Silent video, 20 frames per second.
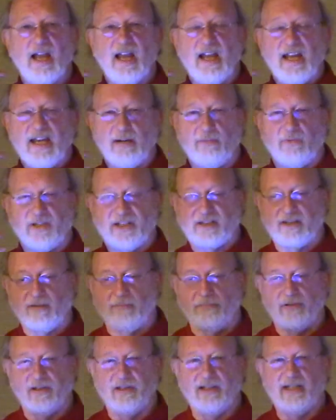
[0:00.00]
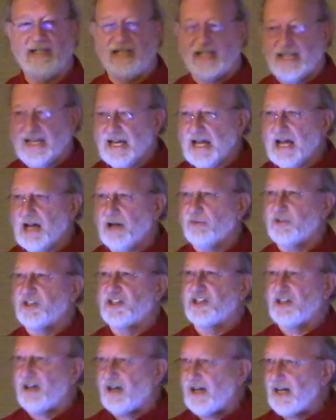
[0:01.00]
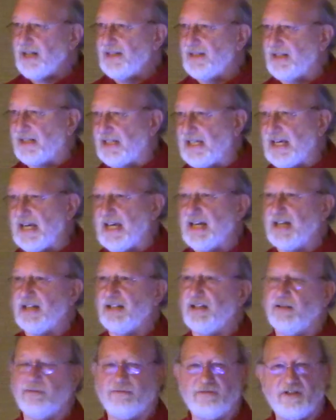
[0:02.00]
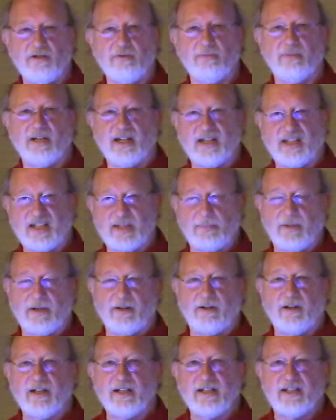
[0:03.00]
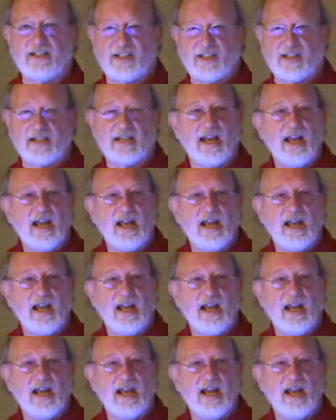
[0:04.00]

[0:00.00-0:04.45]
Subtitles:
It was completely outside the ken of human experience.